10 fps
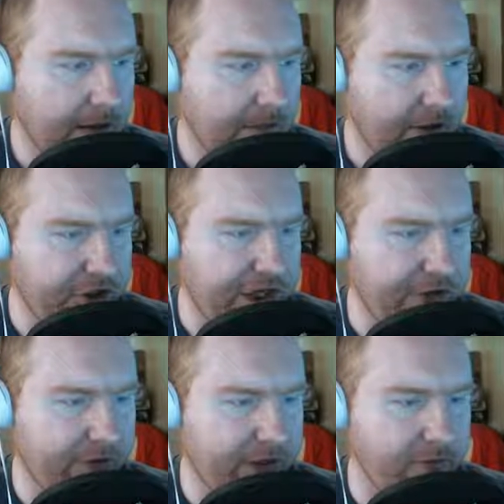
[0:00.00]
But
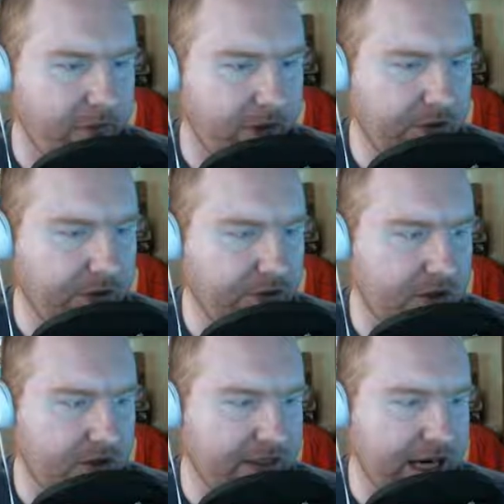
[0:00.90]
generally, you will want to
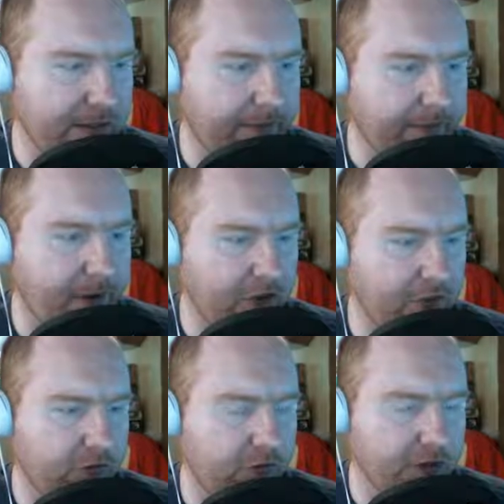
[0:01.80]
install the same type of
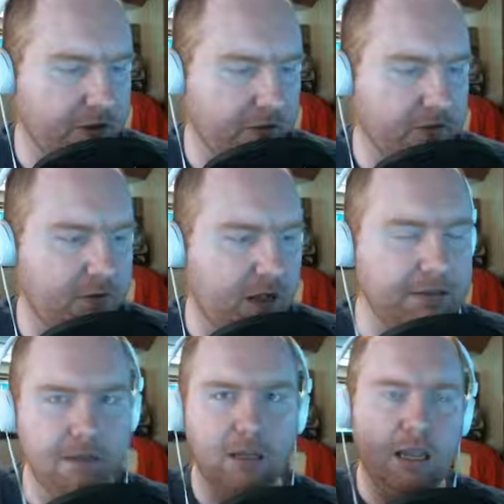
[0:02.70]
module across all your
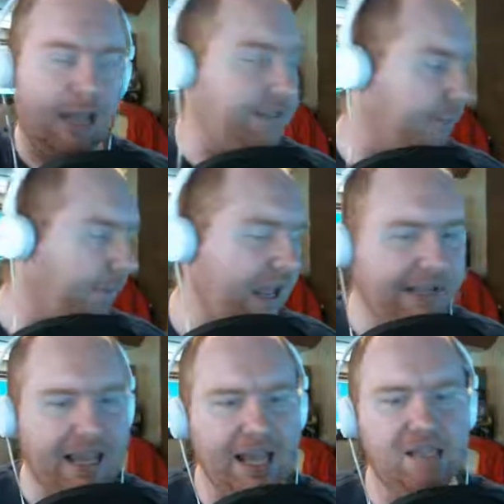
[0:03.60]
slots. As in my
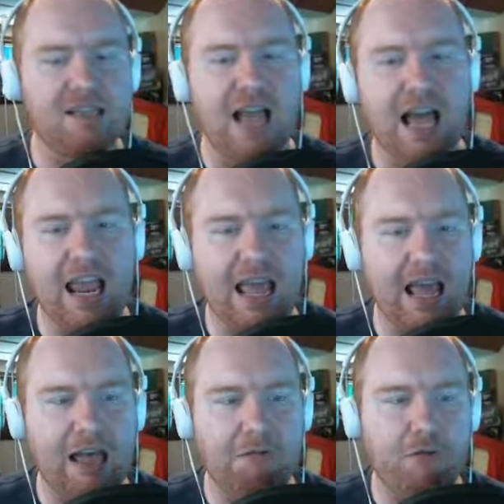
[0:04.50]
case, I
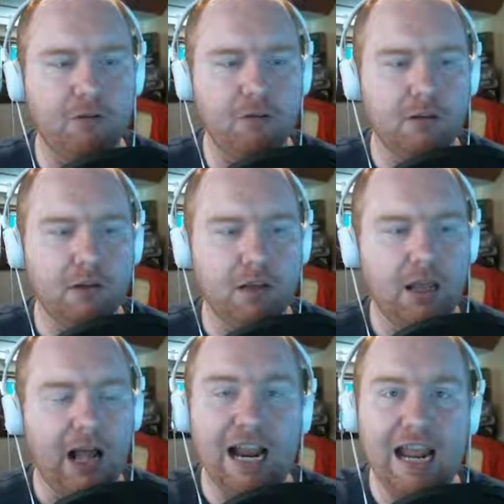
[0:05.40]
have
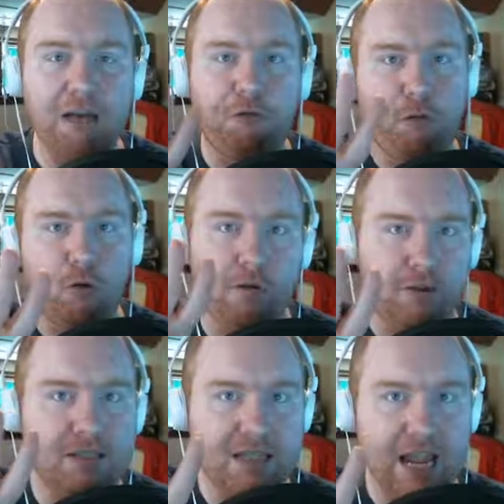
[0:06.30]
I have four of
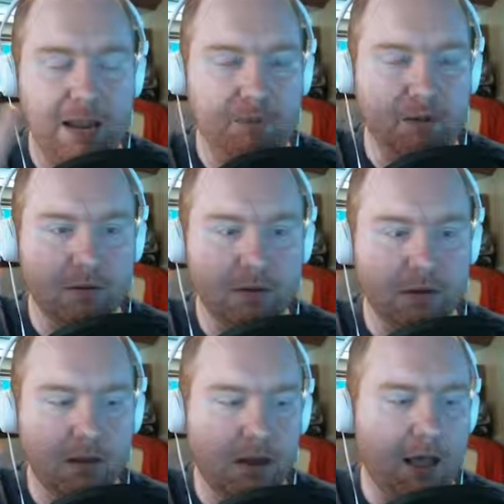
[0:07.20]
the
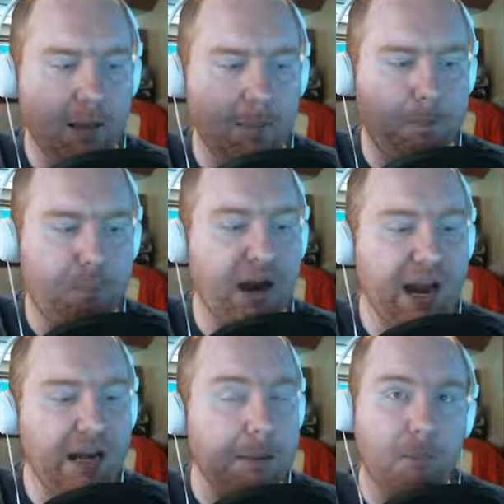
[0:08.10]
same uh,
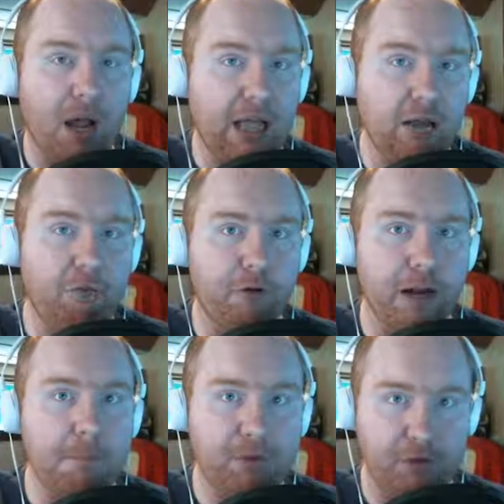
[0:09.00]
brand and model of
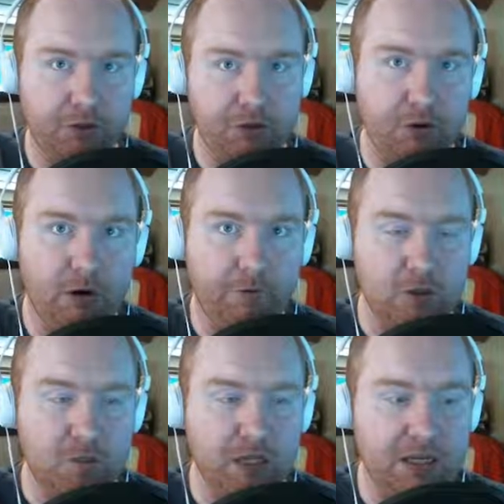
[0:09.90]
RAM, but they're just two different
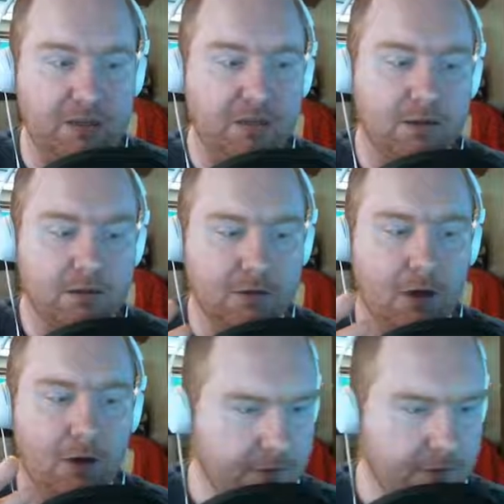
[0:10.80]
speeds. So,